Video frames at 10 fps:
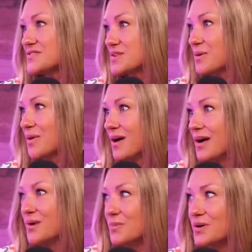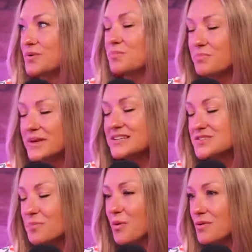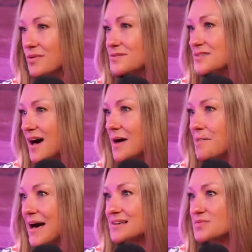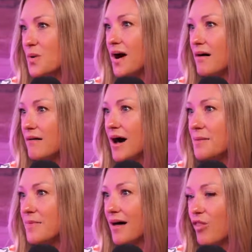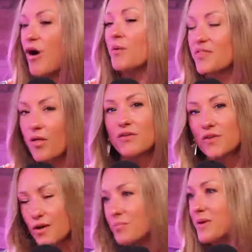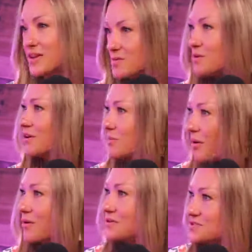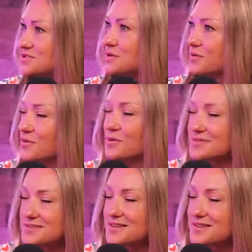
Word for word: So we're big supporters um, as well, um, along with all of our big community partners, too, of course.